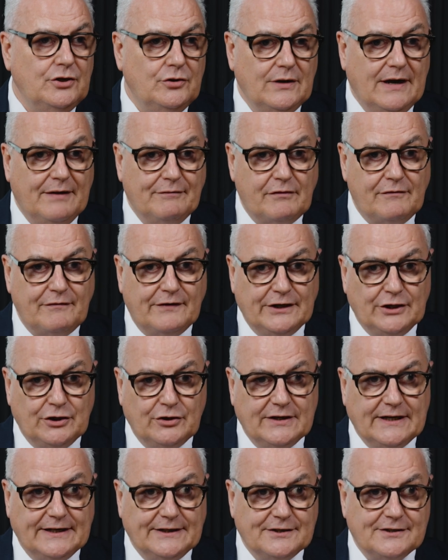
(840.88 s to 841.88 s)
you have a very
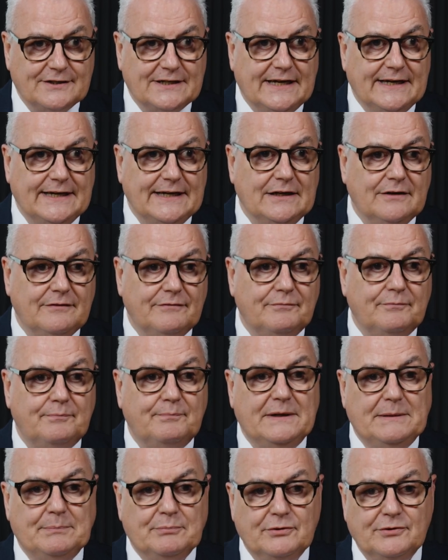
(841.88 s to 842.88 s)
good understanding of
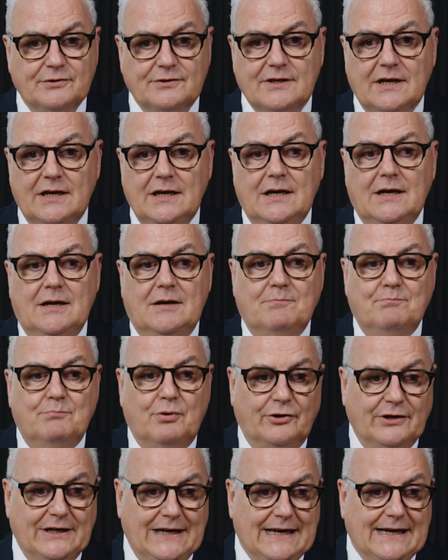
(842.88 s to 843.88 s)
people's
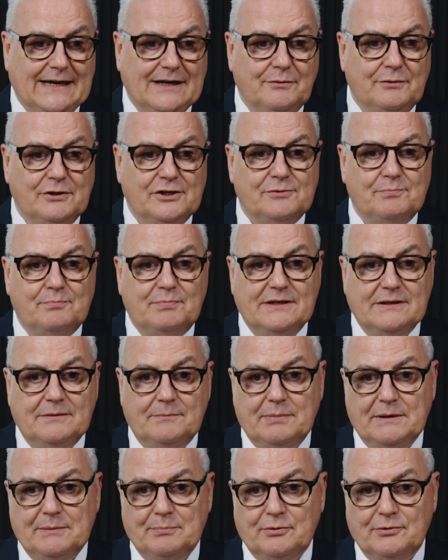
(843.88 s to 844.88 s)
body language,
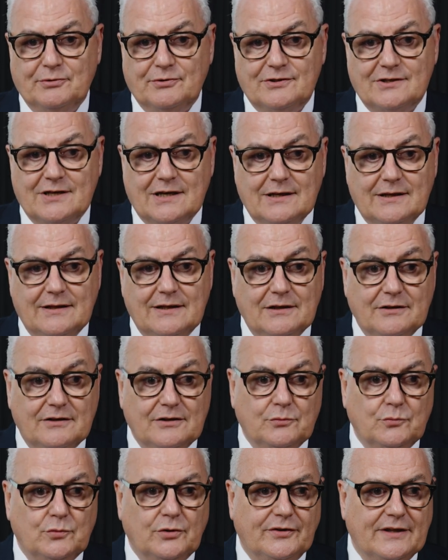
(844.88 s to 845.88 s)
people's
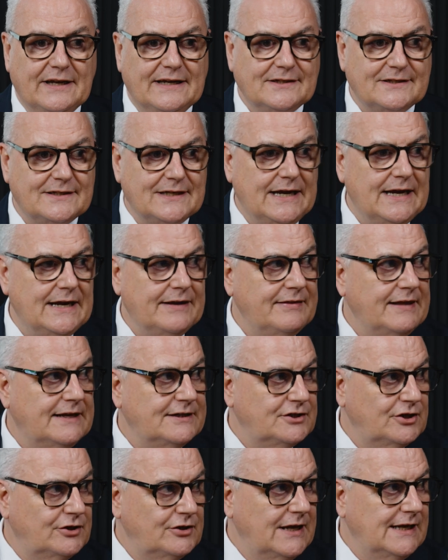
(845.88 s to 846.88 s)
what they're saying, their
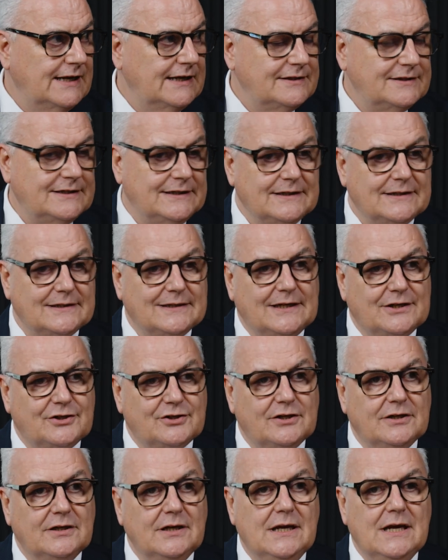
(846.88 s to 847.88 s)
tonality,
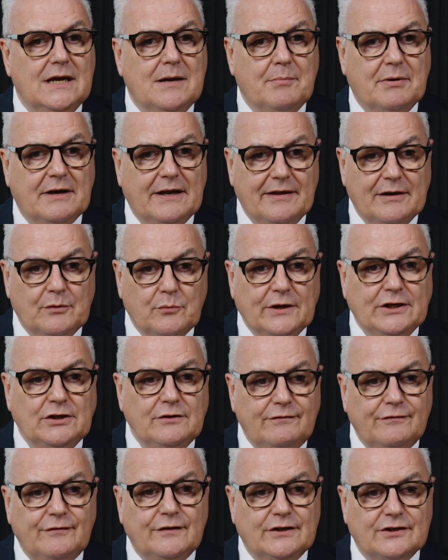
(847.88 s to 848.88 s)
etc. But I think when
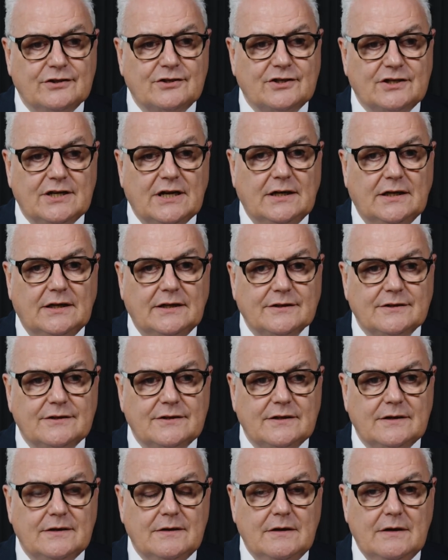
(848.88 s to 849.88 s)
you first
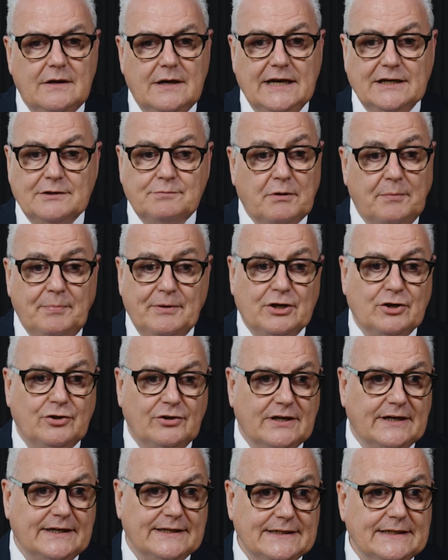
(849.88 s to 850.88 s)
start, it's probably a
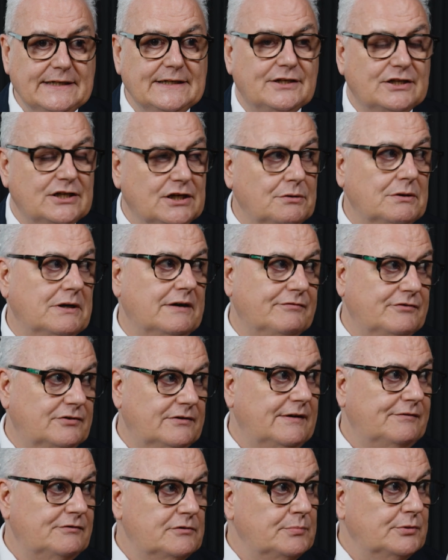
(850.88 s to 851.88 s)
good idea to go
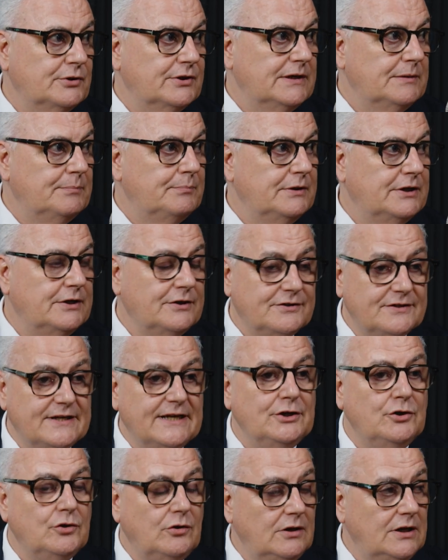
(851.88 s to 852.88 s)
after everybody, because
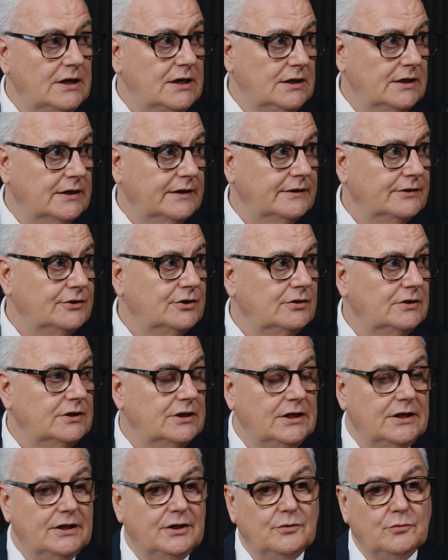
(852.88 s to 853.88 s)
then you'll learn. You'll
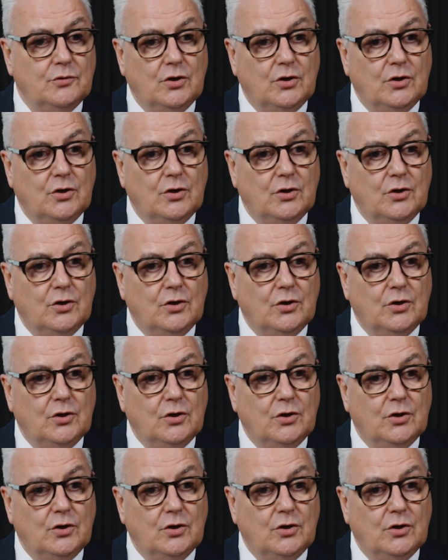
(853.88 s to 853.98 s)
learn